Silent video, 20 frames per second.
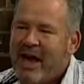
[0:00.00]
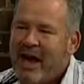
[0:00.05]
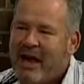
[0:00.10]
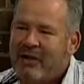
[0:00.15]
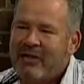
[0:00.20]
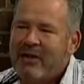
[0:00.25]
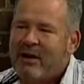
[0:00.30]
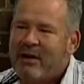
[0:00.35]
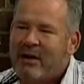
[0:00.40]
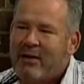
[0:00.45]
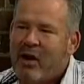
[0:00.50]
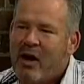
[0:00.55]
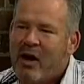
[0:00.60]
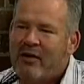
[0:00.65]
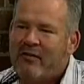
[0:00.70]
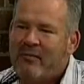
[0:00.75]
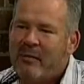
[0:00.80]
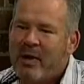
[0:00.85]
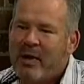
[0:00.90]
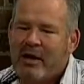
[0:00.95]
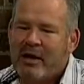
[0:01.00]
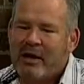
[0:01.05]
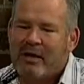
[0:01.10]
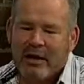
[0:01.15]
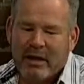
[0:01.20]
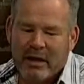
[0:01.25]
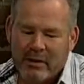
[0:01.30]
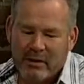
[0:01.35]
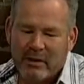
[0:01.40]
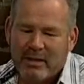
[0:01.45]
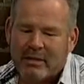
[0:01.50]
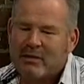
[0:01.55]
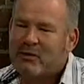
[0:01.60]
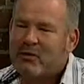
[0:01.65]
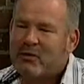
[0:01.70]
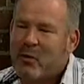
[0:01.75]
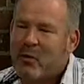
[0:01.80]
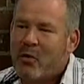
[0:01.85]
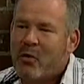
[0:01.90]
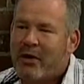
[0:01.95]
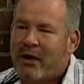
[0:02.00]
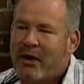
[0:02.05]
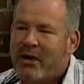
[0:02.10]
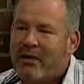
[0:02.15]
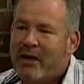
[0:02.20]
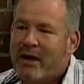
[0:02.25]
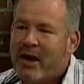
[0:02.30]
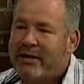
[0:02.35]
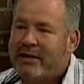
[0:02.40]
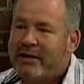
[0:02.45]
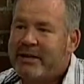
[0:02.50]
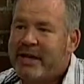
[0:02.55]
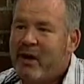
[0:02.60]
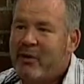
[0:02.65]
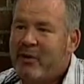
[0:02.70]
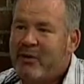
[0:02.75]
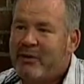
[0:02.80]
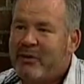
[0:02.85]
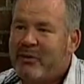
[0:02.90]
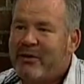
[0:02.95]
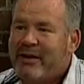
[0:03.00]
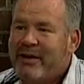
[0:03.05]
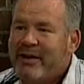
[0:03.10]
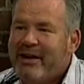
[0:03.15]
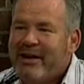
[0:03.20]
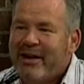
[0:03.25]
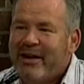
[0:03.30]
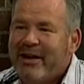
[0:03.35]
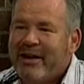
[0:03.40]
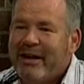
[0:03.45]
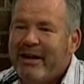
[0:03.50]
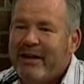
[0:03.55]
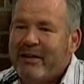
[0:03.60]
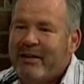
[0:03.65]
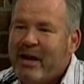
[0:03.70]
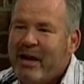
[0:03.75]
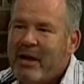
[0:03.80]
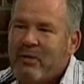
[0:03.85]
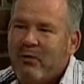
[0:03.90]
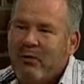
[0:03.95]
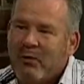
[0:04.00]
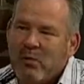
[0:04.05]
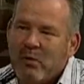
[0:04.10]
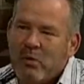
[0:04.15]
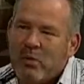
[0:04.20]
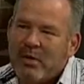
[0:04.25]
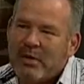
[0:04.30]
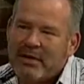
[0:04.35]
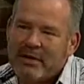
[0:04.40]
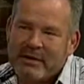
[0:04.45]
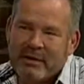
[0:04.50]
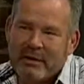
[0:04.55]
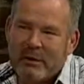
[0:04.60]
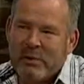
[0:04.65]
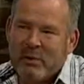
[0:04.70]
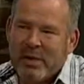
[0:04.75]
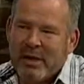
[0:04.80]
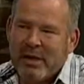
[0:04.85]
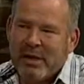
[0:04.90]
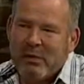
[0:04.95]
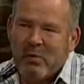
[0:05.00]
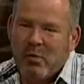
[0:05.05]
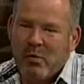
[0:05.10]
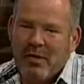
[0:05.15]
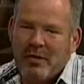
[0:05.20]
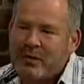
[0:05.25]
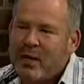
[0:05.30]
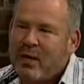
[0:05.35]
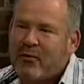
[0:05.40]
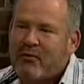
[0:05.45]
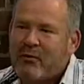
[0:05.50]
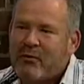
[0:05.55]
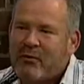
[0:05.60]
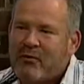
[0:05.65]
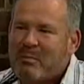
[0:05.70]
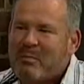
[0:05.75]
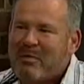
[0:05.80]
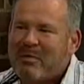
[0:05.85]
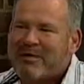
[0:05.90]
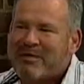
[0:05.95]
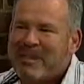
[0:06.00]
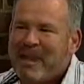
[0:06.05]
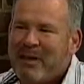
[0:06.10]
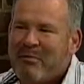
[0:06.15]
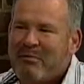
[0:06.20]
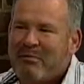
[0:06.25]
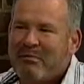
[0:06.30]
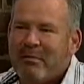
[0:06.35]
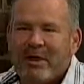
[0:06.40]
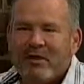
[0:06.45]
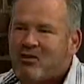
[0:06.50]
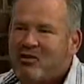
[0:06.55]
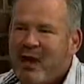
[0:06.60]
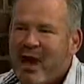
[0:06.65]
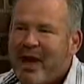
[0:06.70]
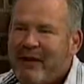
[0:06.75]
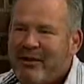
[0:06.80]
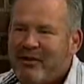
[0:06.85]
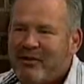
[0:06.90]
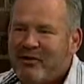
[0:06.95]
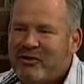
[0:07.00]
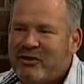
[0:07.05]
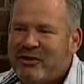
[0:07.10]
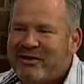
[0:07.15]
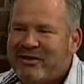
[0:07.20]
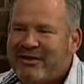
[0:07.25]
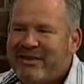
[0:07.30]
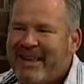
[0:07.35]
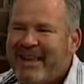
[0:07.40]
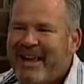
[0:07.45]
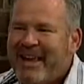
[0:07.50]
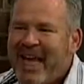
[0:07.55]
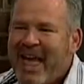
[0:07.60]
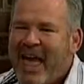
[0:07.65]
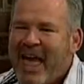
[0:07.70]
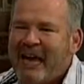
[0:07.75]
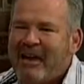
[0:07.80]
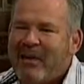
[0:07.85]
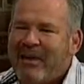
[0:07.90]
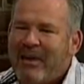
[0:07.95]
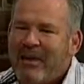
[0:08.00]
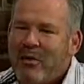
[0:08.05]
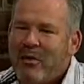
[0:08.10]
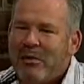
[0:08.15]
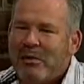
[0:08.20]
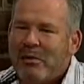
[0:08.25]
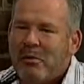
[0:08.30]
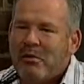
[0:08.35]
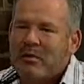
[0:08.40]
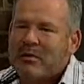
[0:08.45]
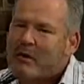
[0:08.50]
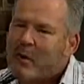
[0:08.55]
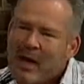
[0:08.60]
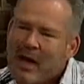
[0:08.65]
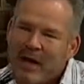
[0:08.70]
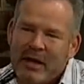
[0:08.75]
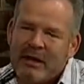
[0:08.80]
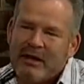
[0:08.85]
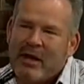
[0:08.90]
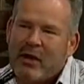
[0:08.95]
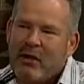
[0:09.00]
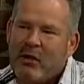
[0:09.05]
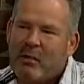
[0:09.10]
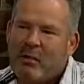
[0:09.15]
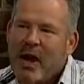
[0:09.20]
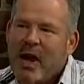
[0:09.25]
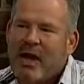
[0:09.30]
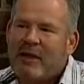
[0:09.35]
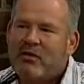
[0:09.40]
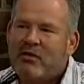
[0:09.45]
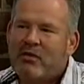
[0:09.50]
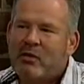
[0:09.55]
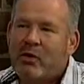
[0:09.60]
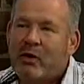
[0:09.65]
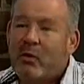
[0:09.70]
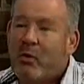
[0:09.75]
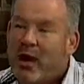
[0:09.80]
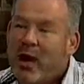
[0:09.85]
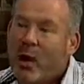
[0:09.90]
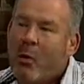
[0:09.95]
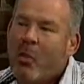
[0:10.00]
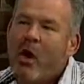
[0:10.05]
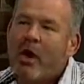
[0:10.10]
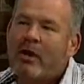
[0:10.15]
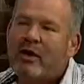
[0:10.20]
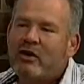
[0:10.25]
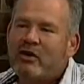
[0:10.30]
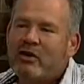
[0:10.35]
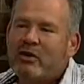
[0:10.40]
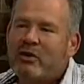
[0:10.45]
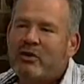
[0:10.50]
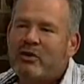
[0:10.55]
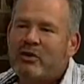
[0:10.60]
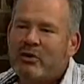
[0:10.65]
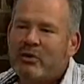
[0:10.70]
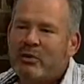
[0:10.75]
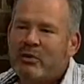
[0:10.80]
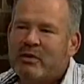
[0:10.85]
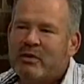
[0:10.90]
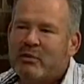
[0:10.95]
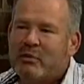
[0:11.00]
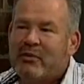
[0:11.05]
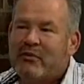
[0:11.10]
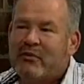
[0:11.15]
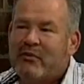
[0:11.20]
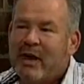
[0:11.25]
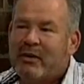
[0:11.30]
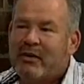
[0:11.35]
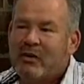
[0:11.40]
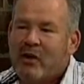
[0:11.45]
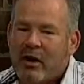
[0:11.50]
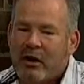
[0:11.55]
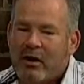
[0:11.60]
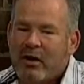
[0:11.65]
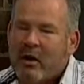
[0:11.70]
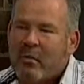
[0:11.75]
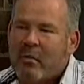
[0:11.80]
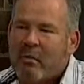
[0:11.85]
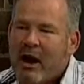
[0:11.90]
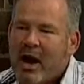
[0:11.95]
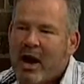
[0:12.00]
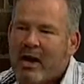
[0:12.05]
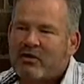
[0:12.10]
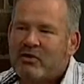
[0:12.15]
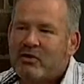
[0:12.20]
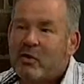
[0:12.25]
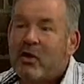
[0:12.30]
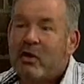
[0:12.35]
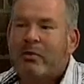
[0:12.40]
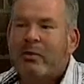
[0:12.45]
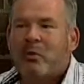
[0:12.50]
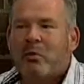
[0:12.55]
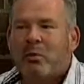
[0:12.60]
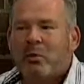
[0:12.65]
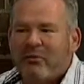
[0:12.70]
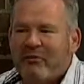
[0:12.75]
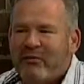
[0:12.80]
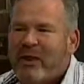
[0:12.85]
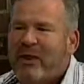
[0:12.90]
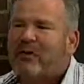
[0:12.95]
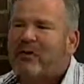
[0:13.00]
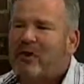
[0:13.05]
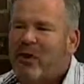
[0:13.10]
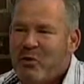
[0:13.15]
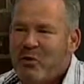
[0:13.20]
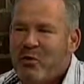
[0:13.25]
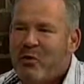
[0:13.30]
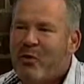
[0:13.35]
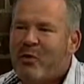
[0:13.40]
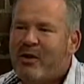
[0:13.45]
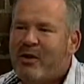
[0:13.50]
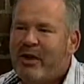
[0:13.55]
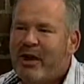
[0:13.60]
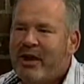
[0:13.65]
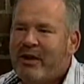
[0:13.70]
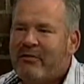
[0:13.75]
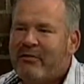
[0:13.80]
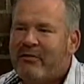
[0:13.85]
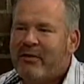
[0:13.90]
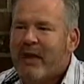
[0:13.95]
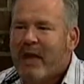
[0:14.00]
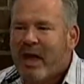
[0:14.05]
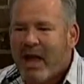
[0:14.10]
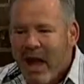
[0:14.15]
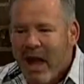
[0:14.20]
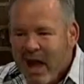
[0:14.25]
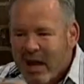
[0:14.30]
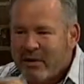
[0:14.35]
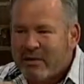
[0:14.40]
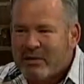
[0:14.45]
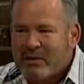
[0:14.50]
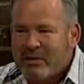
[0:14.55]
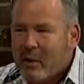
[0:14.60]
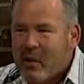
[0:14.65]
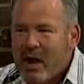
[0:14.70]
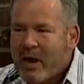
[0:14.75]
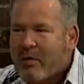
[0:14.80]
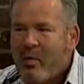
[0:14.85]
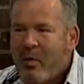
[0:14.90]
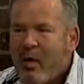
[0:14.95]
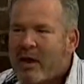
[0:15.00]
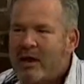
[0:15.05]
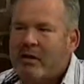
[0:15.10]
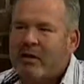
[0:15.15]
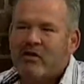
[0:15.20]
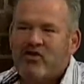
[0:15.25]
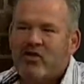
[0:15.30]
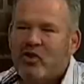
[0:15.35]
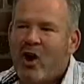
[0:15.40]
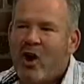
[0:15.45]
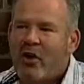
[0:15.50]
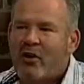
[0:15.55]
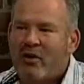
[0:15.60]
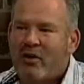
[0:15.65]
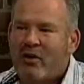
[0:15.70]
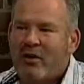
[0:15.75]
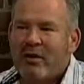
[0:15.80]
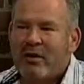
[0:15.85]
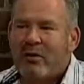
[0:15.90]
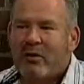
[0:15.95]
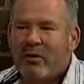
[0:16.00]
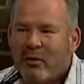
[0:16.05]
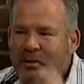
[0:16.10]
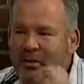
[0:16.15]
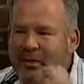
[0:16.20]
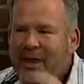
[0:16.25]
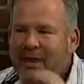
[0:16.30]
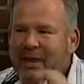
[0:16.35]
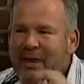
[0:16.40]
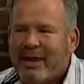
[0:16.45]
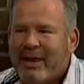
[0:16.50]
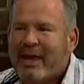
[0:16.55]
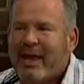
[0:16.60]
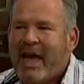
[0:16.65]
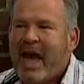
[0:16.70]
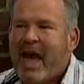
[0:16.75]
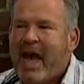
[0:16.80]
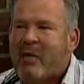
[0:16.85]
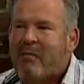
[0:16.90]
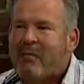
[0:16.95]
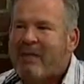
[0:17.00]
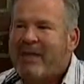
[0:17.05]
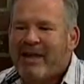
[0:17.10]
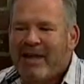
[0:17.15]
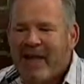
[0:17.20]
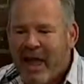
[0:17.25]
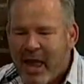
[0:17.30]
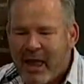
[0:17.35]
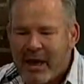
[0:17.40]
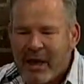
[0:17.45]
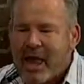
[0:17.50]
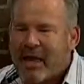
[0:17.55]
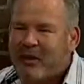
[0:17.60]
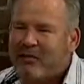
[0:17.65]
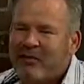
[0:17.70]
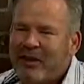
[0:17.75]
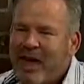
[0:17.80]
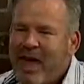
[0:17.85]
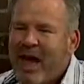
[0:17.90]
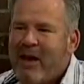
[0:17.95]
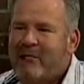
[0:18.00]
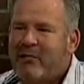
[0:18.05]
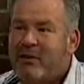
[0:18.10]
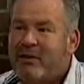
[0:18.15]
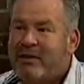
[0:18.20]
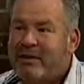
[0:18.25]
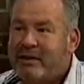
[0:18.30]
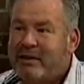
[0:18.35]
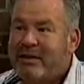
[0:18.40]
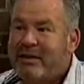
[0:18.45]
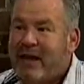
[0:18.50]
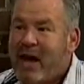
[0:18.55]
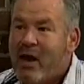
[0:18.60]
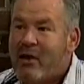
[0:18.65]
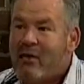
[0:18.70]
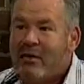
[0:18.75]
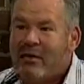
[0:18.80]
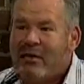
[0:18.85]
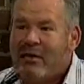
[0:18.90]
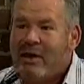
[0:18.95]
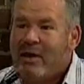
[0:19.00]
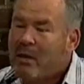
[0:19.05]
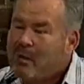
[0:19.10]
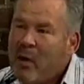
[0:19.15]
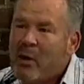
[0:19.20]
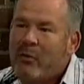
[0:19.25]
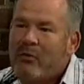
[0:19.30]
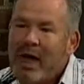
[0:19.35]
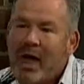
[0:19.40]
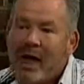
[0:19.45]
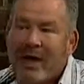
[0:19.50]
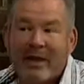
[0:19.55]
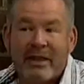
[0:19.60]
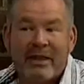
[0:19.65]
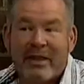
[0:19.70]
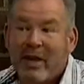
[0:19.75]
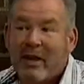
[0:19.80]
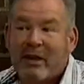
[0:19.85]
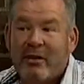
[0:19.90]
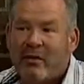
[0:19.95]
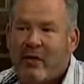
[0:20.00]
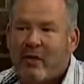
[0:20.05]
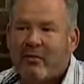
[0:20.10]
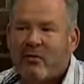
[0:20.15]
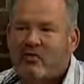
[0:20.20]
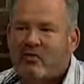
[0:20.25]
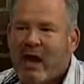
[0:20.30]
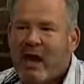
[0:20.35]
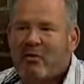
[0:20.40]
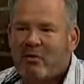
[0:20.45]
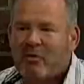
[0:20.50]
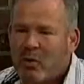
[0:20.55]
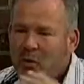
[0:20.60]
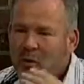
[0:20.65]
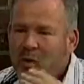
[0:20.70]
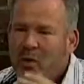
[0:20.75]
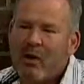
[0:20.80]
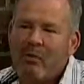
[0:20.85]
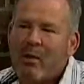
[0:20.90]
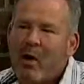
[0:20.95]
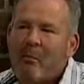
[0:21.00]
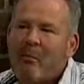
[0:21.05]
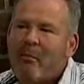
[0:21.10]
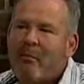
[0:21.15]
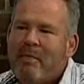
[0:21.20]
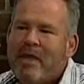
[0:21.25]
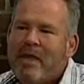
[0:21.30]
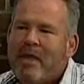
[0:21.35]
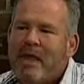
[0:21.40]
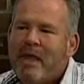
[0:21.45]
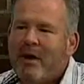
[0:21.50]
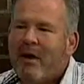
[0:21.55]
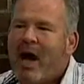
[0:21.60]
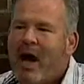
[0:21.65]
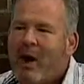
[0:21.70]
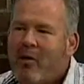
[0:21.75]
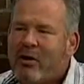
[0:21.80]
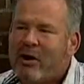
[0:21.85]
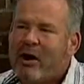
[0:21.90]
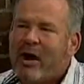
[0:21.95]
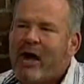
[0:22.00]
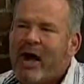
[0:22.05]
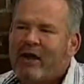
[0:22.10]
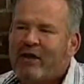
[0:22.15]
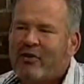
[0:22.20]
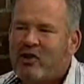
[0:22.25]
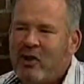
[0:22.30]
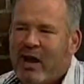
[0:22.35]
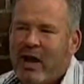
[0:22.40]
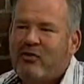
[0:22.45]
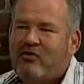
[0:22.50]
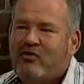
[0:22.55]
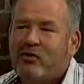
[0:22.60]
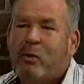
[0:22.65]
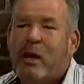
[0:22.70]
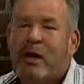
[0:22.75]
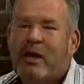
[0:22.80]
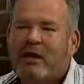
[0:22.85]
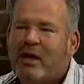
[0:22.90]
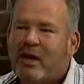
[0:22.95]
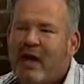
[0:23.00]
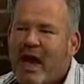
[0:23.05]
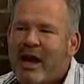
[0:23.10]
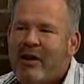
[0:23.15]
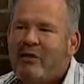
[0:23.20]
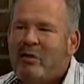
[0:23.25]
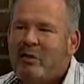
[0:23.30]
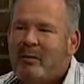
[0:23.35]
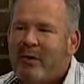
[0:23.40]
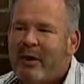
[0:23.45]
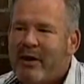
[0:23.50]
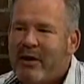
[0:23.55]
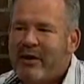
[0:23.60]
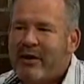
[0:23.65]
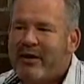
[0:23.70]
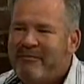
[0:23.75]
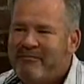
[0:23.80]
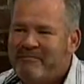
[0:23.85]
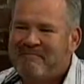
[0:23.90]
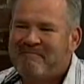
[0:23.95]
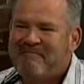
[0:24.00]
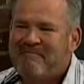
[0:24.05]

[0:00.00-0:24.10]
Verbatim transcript: uh, I think a lot of men in, in this story that I tell you, uh, they we, we, we suffer from the same challenges. Mm -hmm. And uh, so I can tell you my story. What I wanted you to do was reflect on my story, but reflect on your life. And so I wanted to jog your your little thinking cap and actually have you sit down and think about that at the end of every chapter. What about me? How could I change? What could I do better?